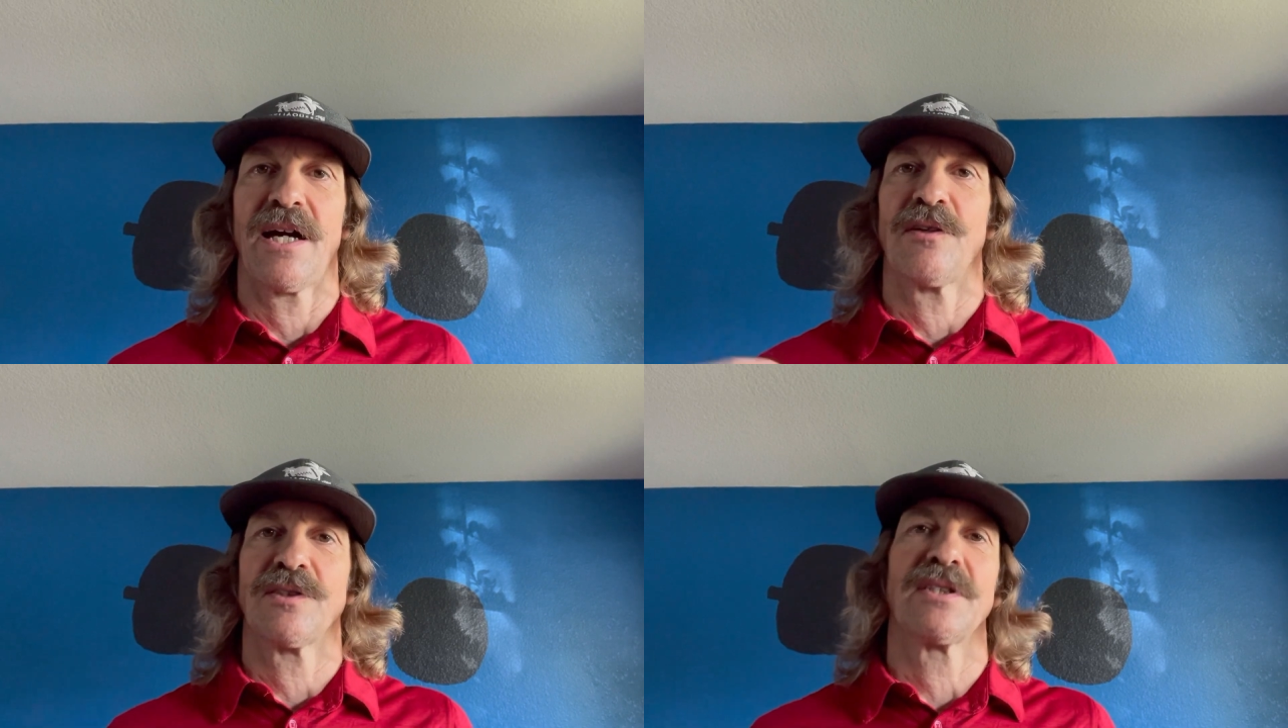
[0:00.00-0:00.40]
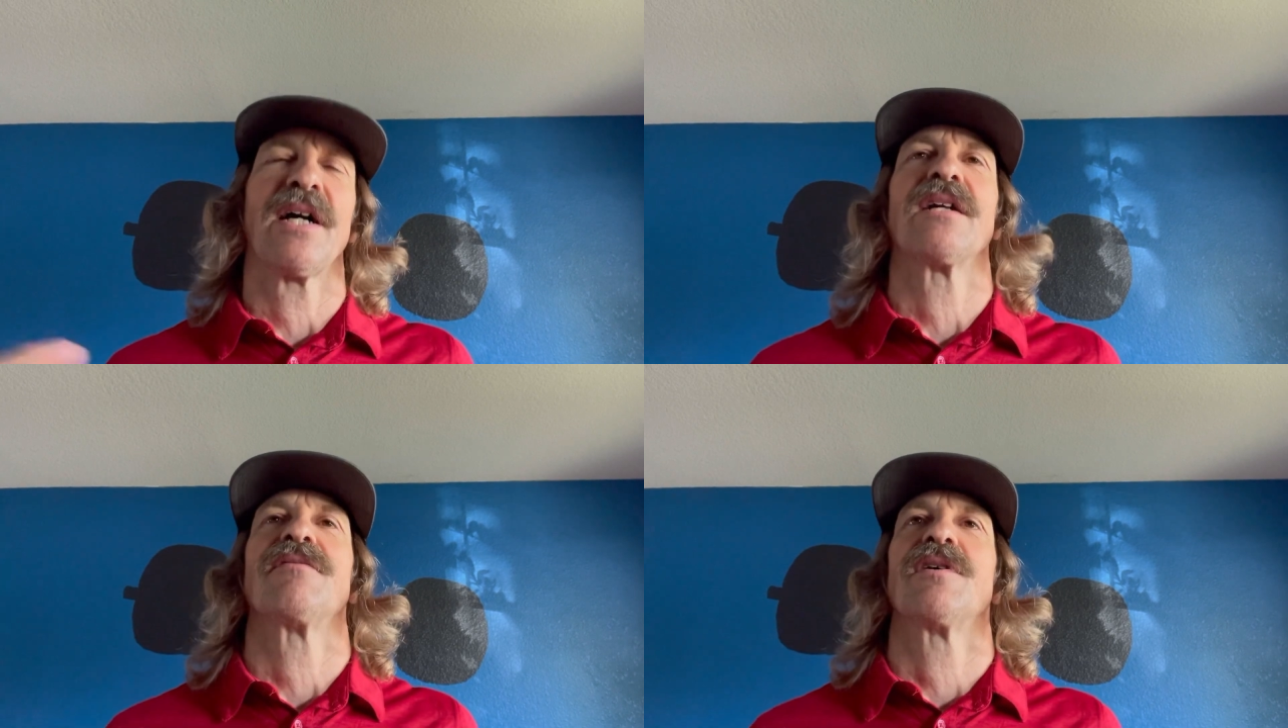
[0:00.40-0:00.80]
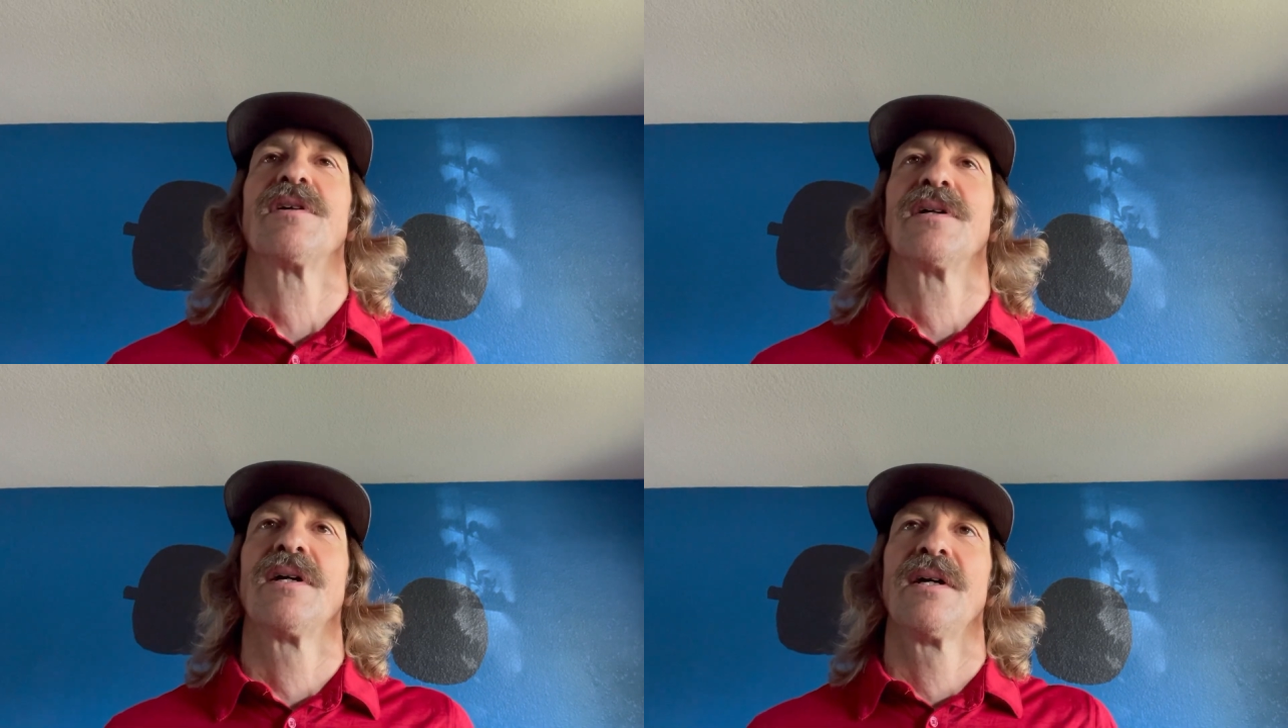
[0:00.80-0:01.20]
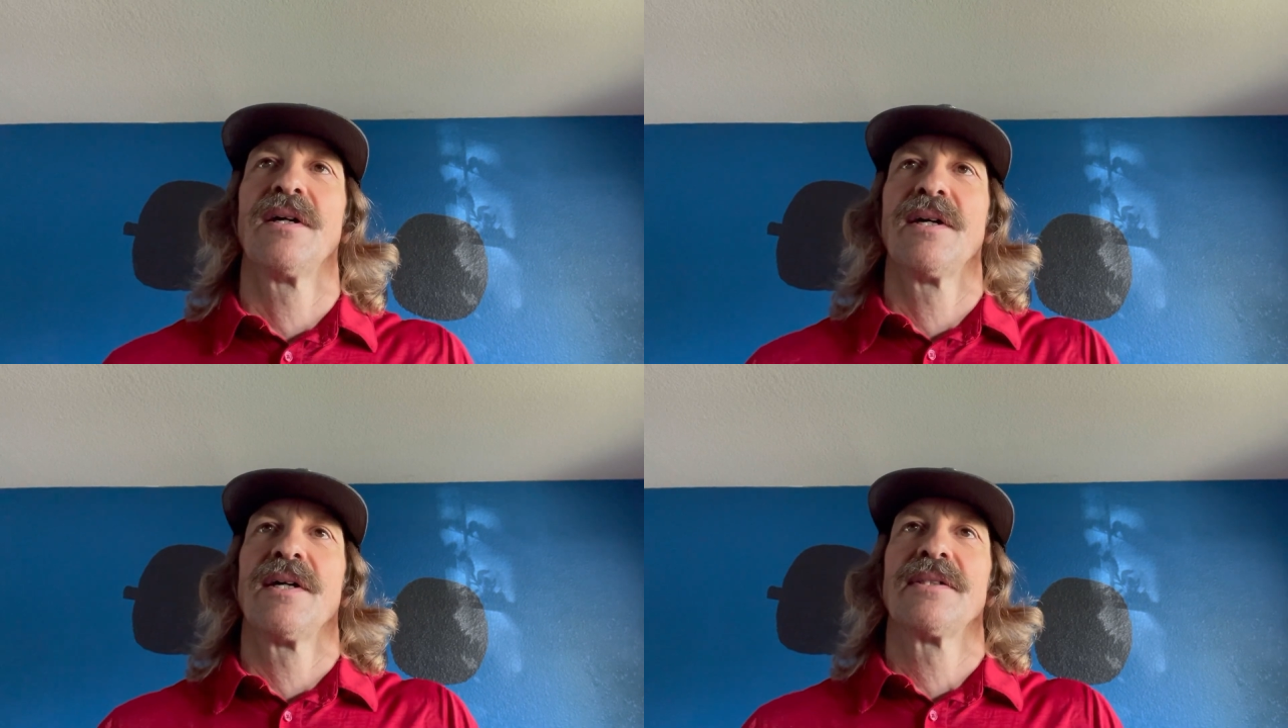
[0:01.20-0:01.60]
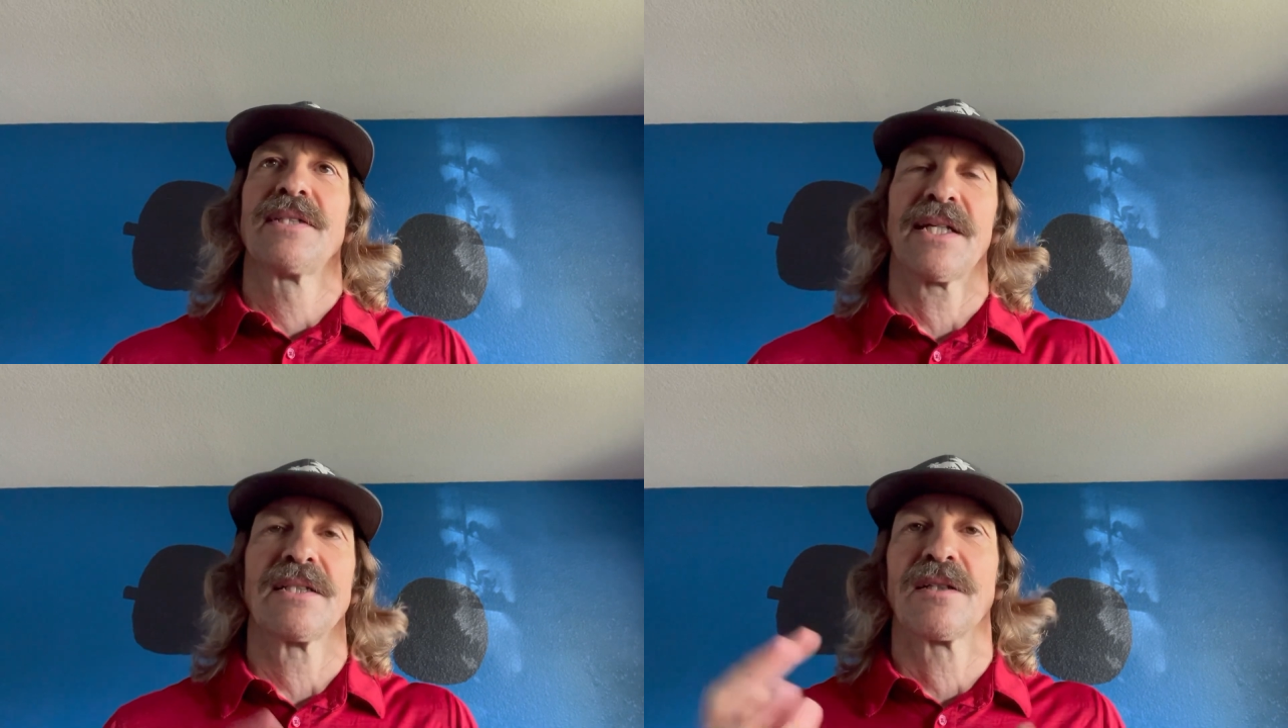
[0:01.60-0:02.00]
outside of our
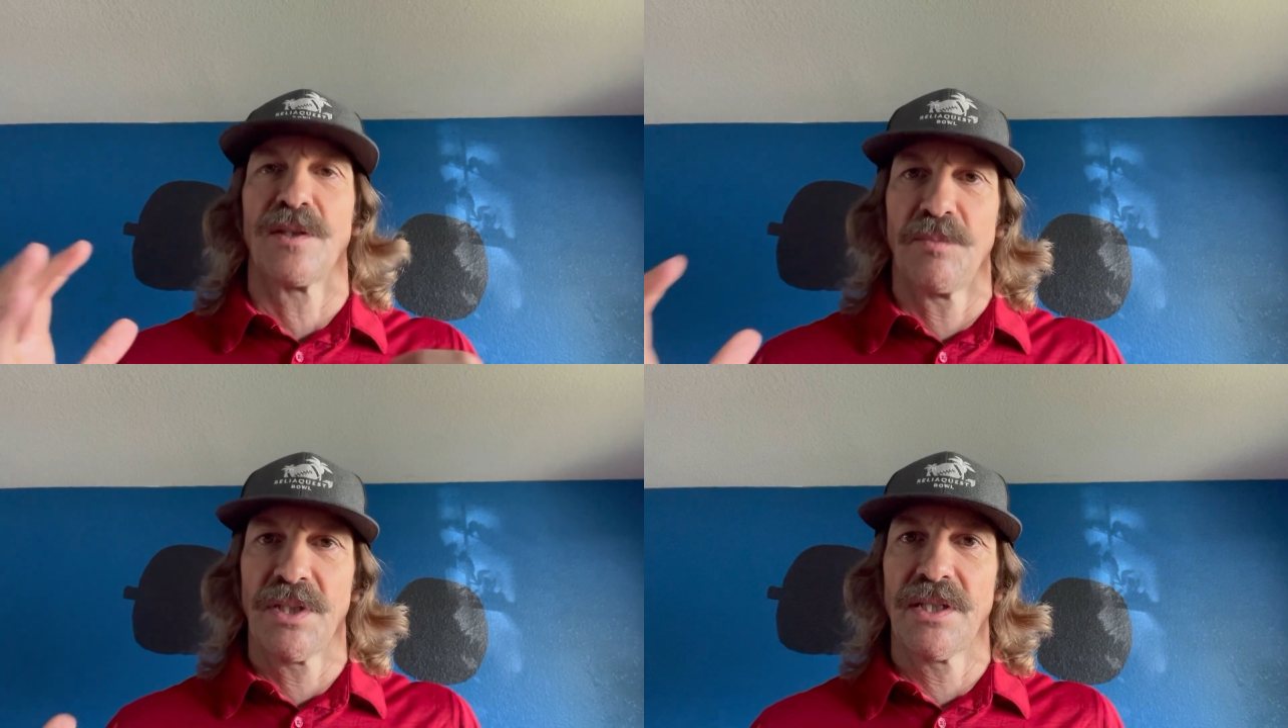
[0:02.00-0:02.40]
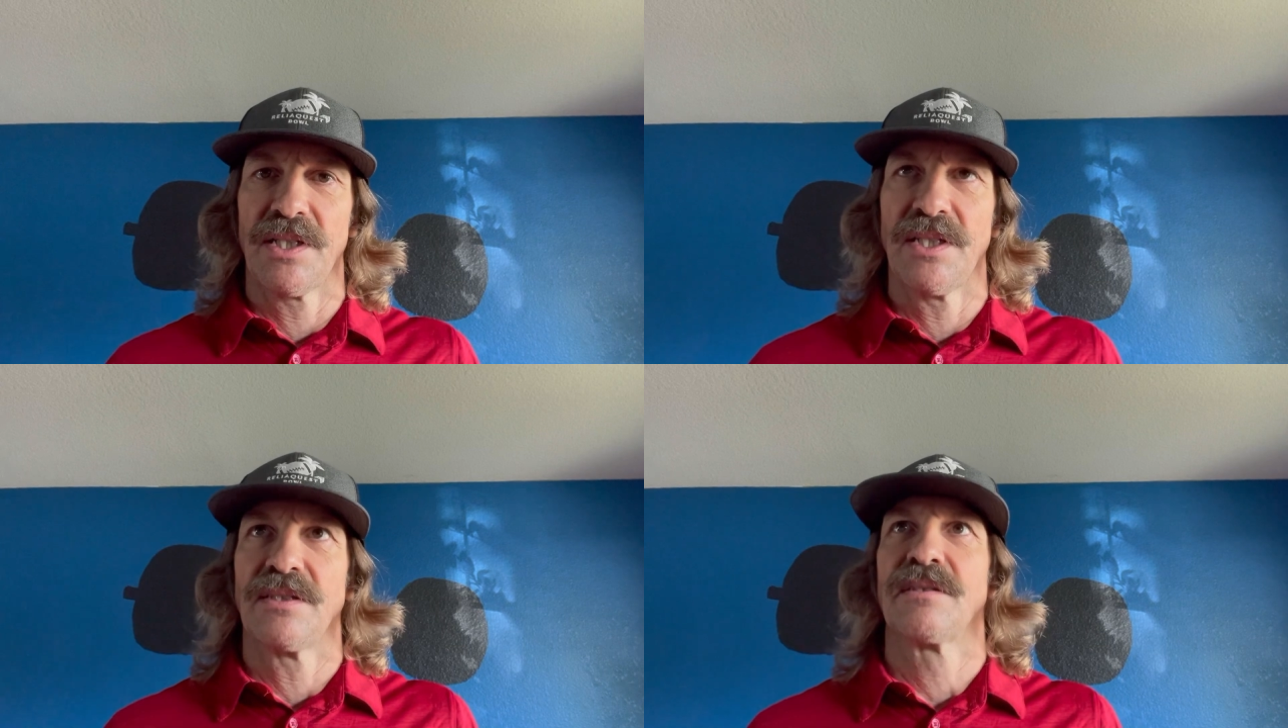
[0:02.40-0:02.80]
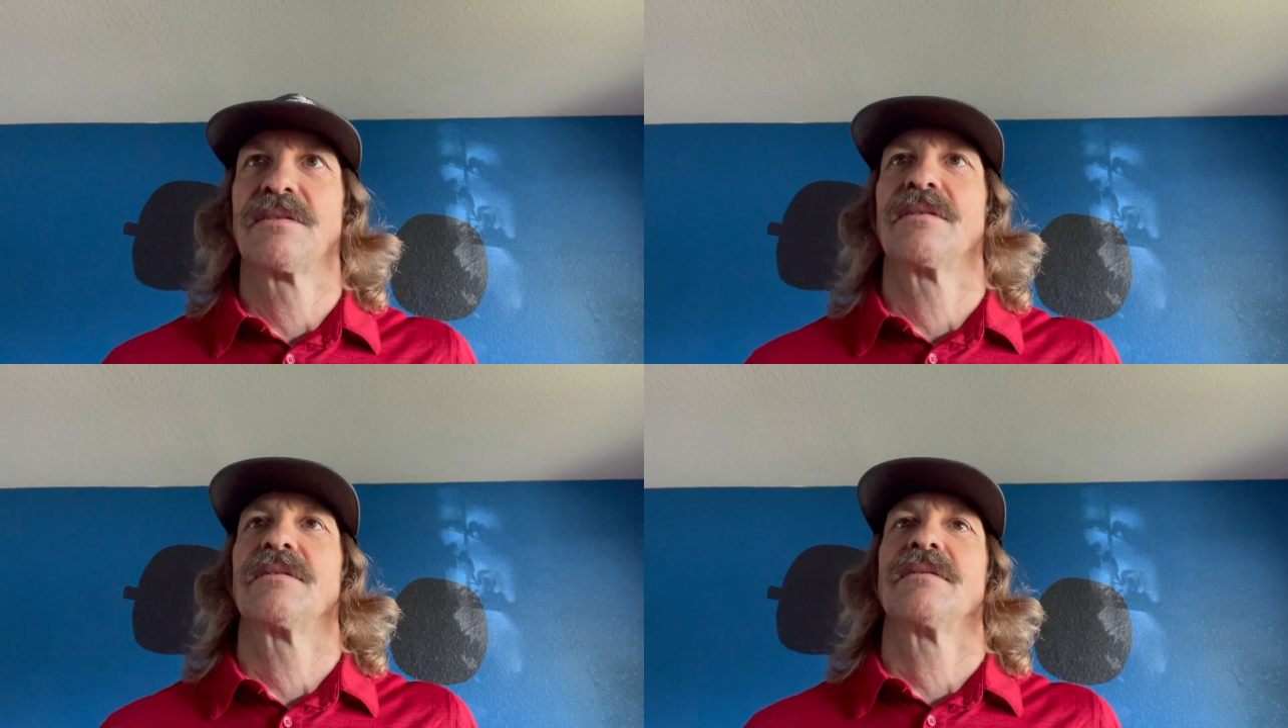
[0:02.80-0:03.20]
technical abilities,